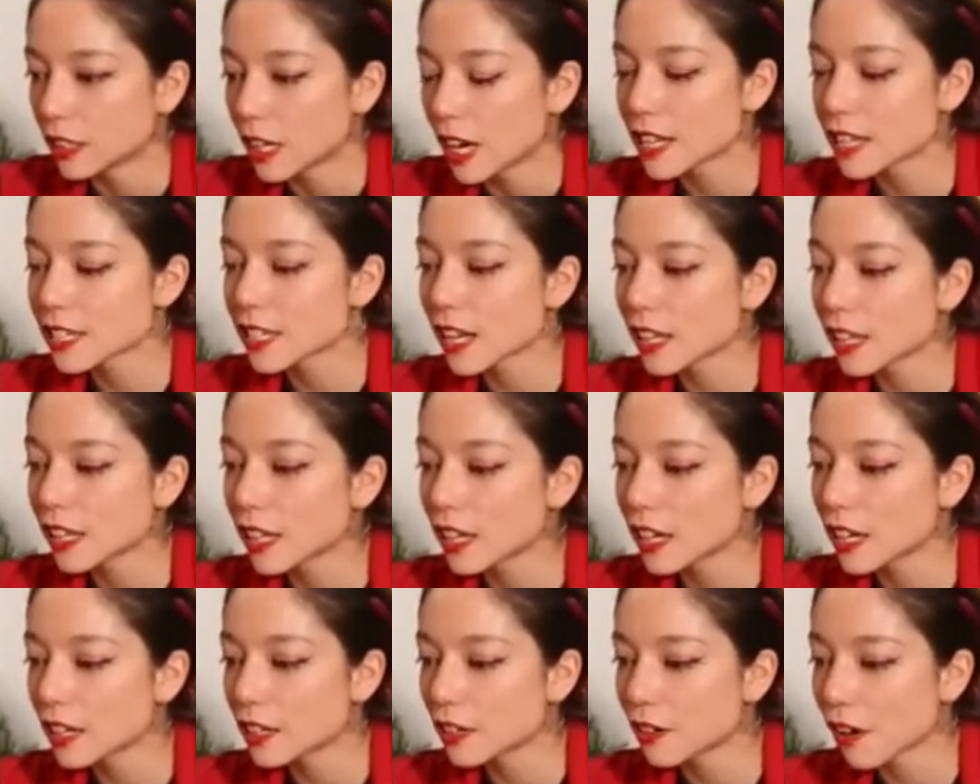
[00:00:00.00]
Hey
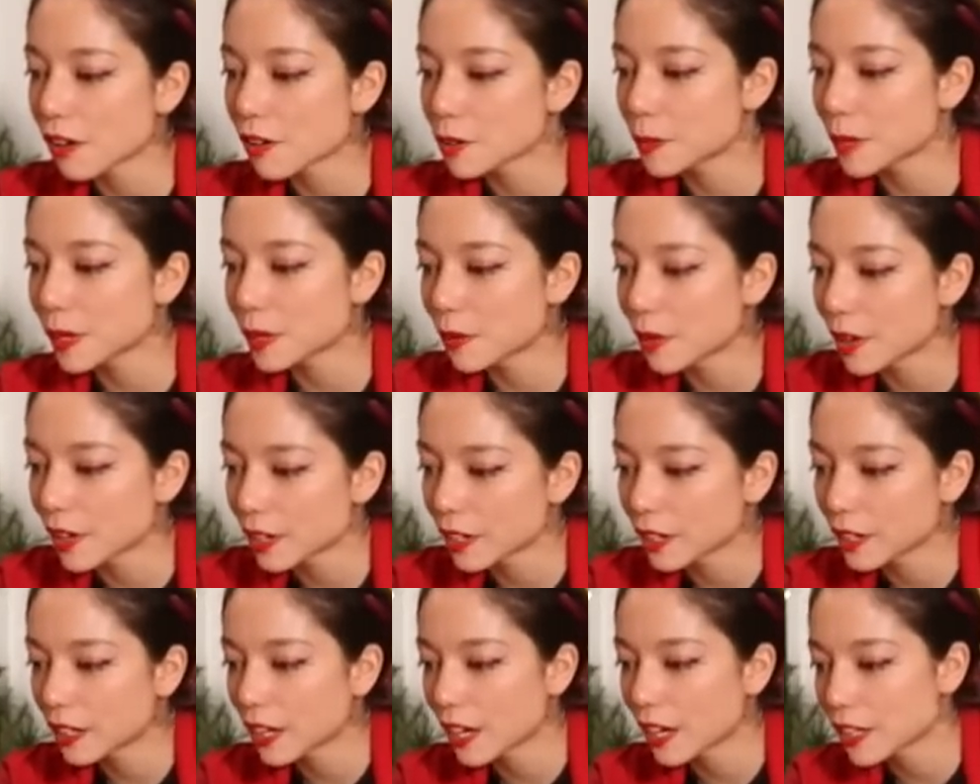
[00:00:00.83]
Xyla, I know I was being
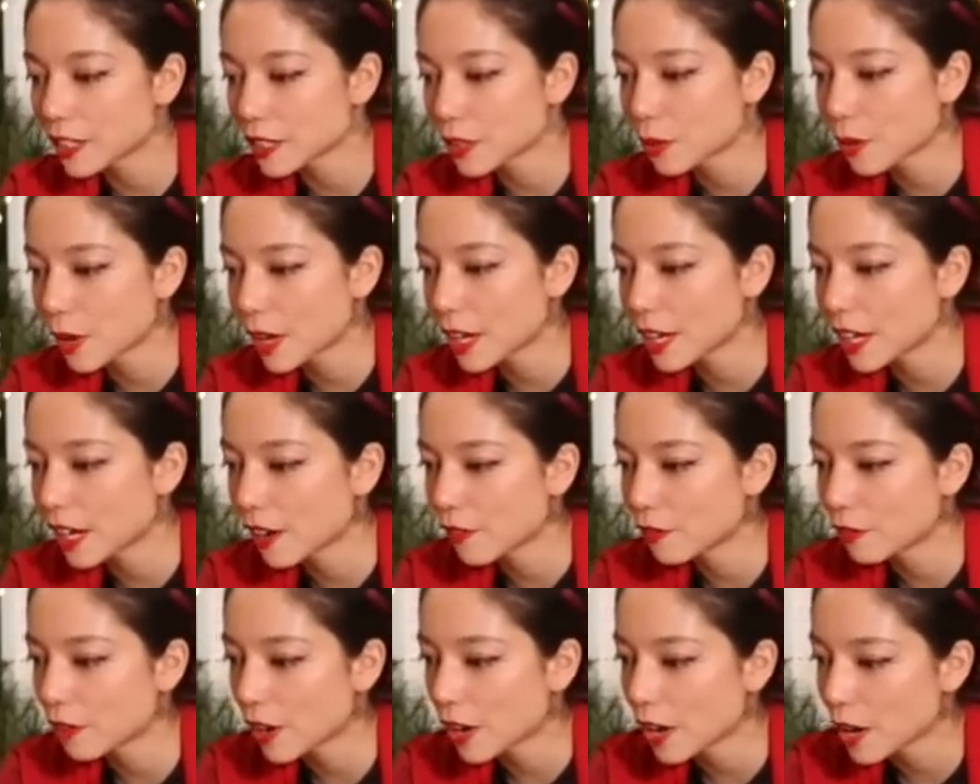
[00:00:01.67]
kind of quiet
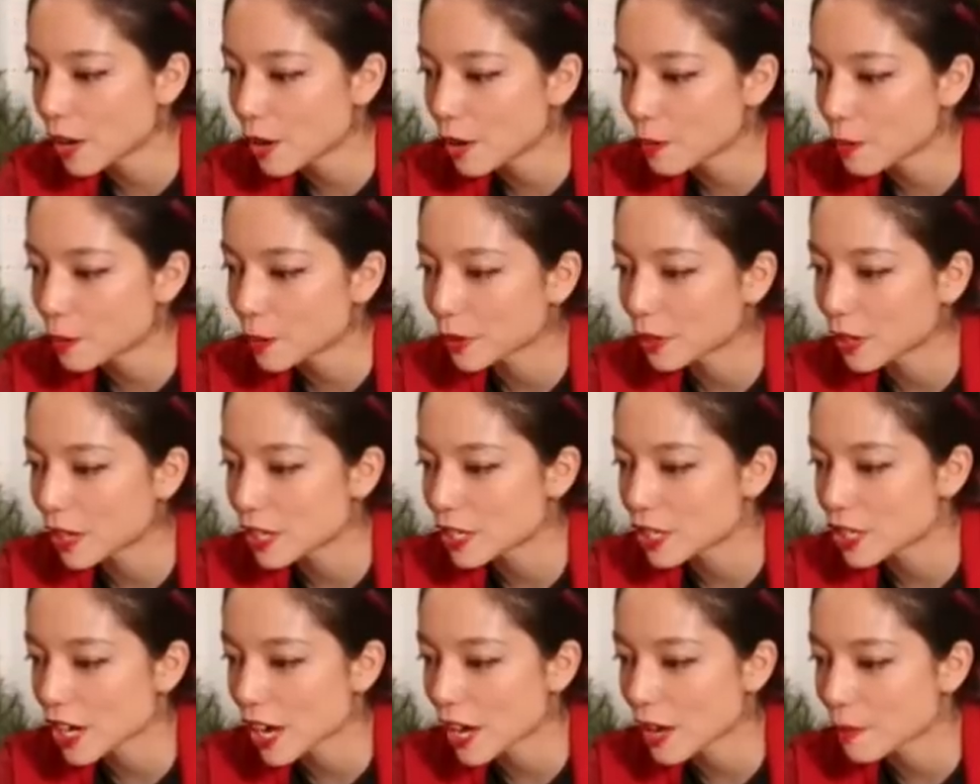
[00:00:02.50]
at far, but
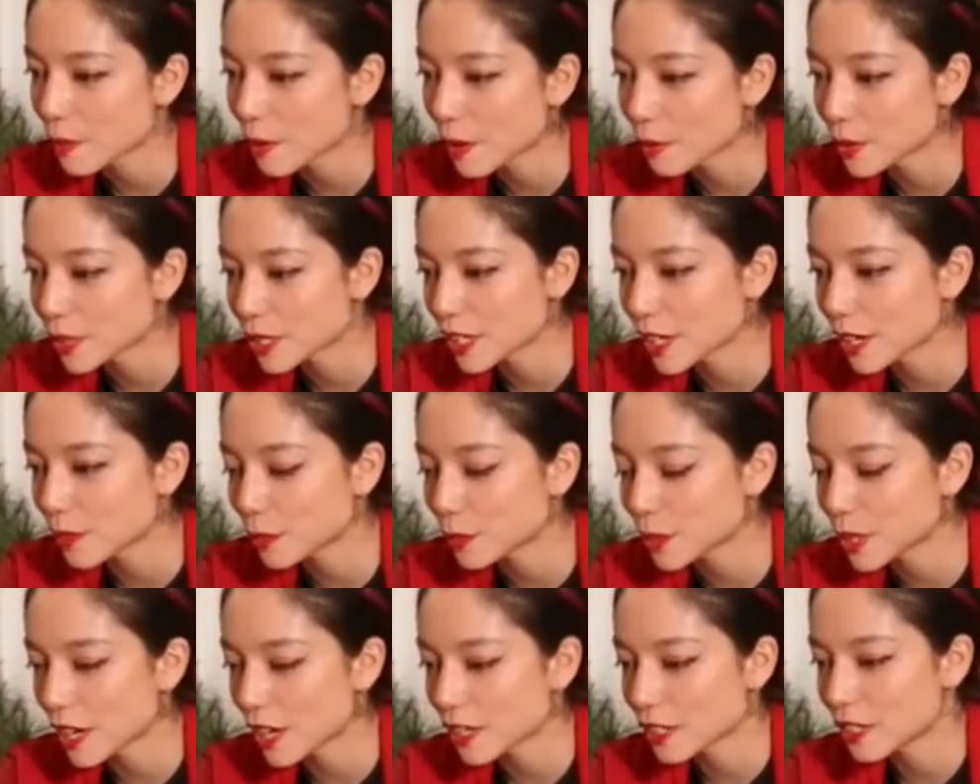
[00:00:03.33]
great job. I wasn't
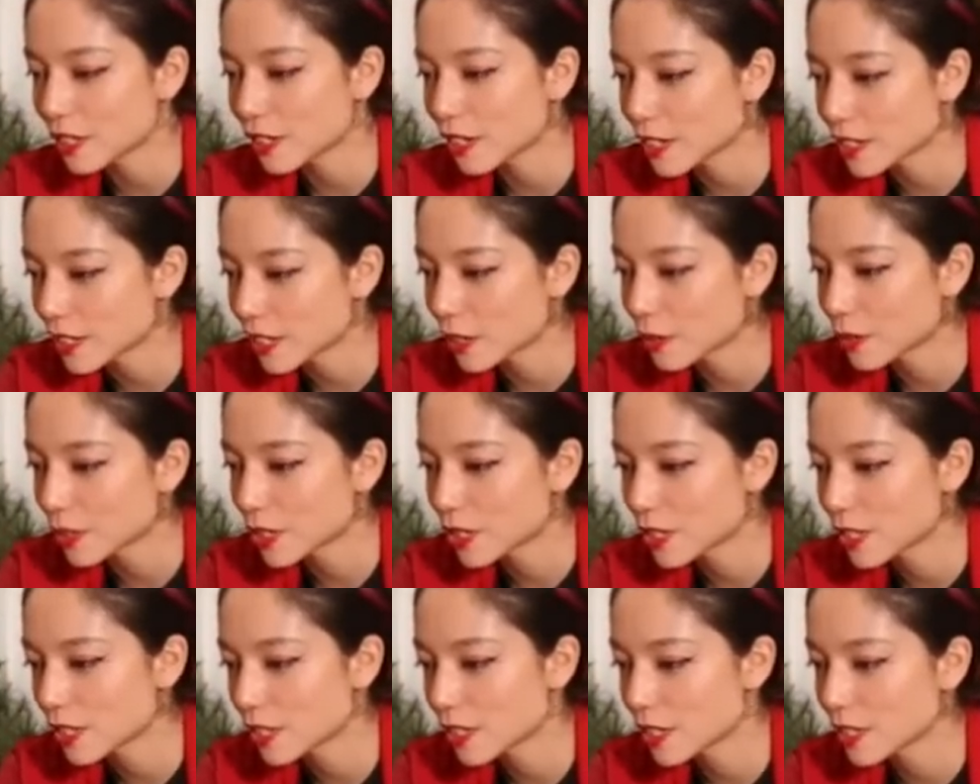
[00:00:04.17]
able to ask you guys any
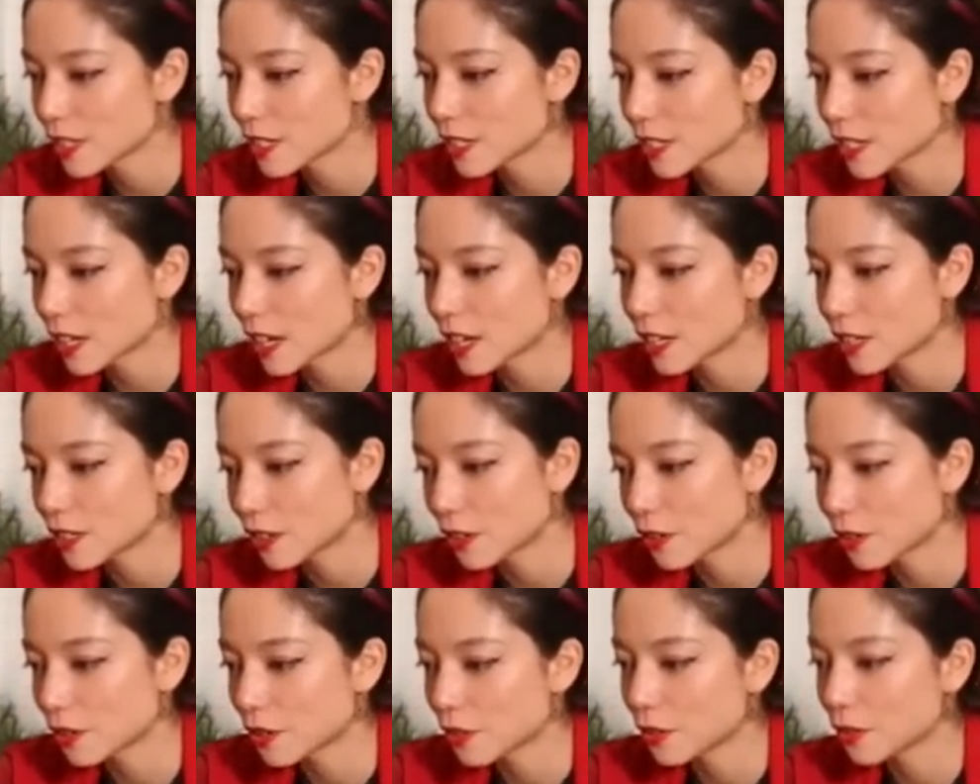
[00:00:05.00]
questions since I had to
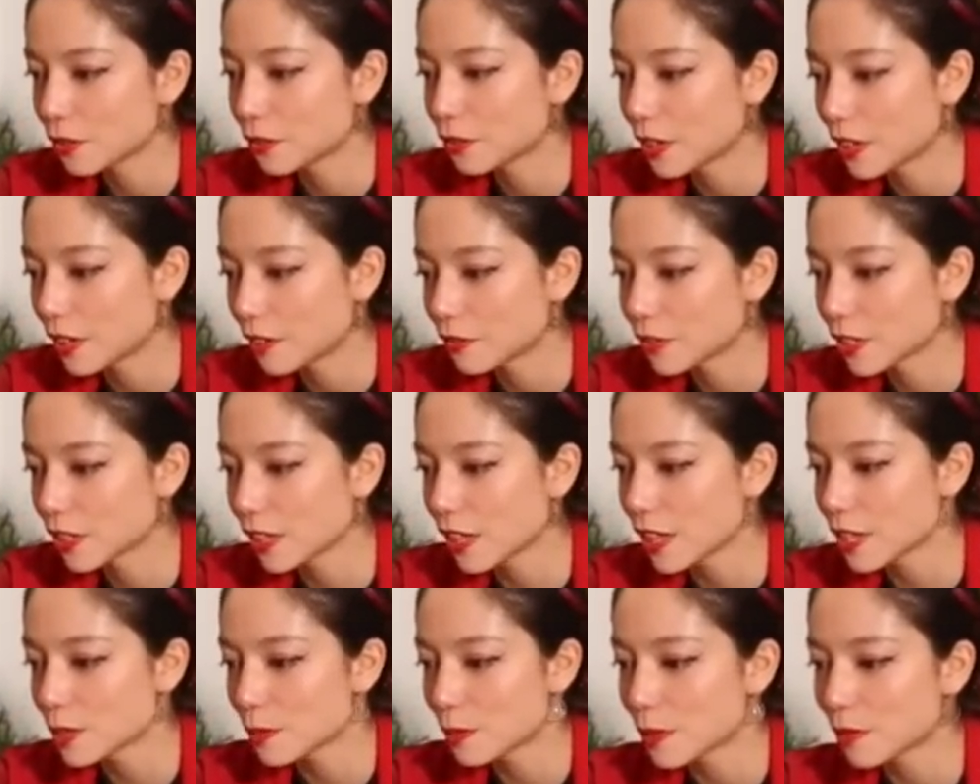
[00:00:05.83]
go right after
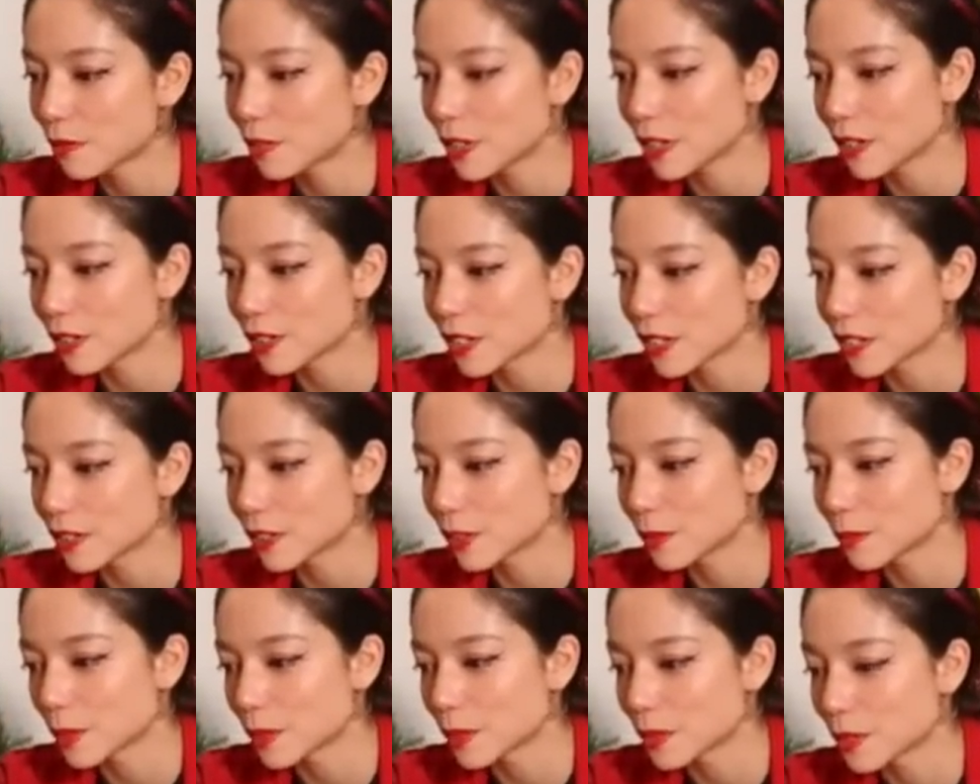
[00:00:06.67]
lunch, but the videos
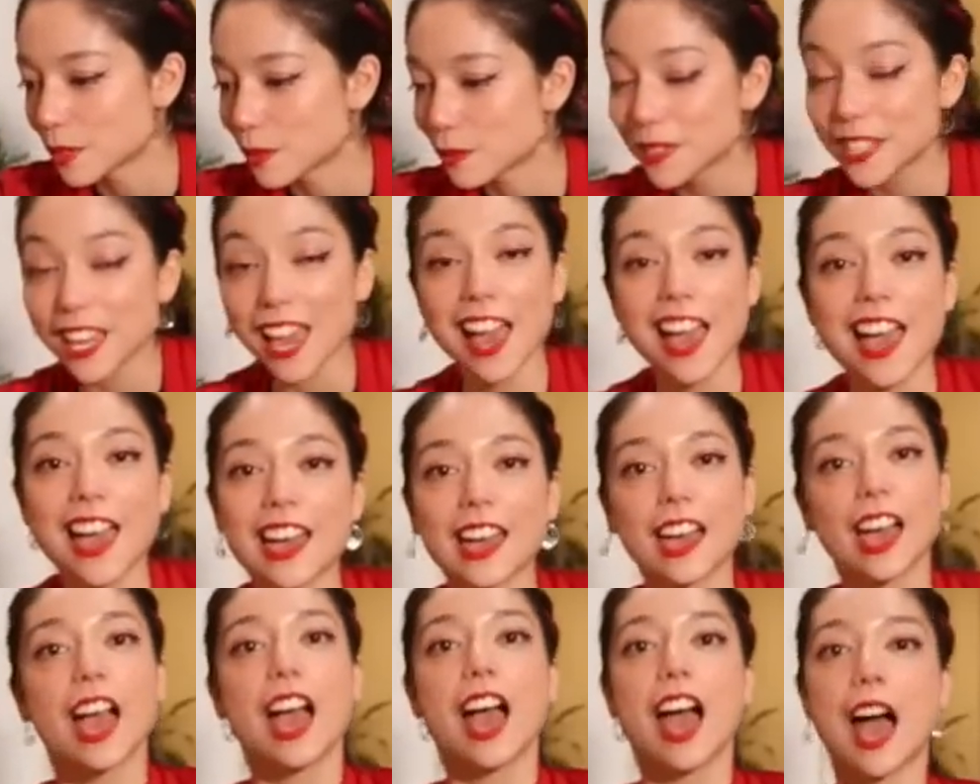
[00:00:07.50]
answered most of them.
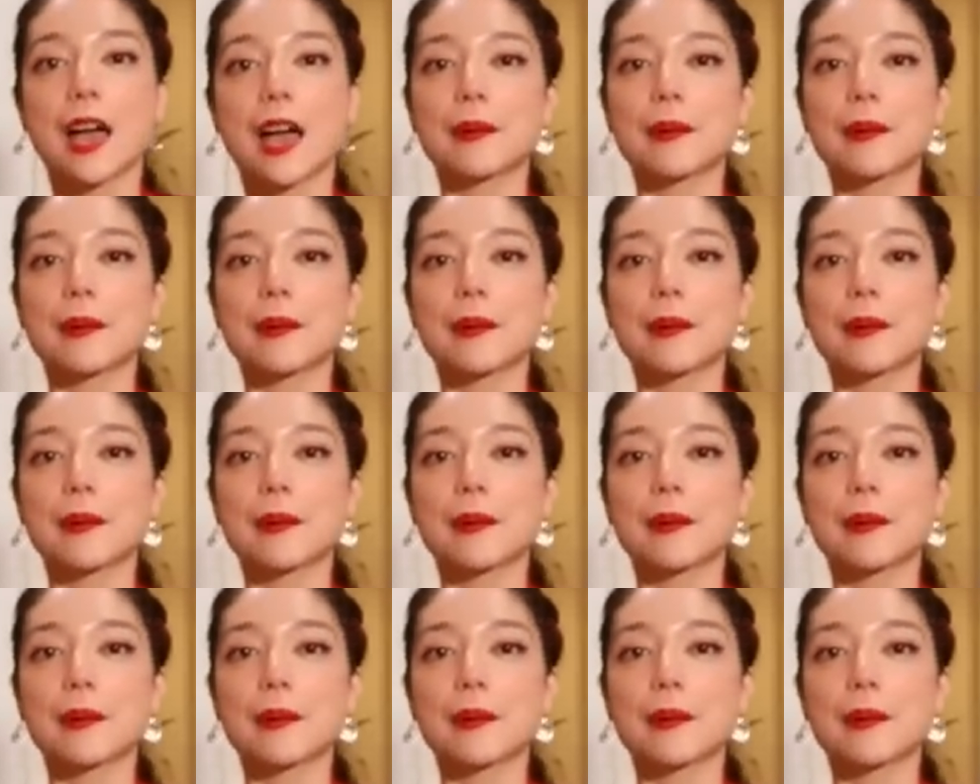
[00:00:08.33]
Yay!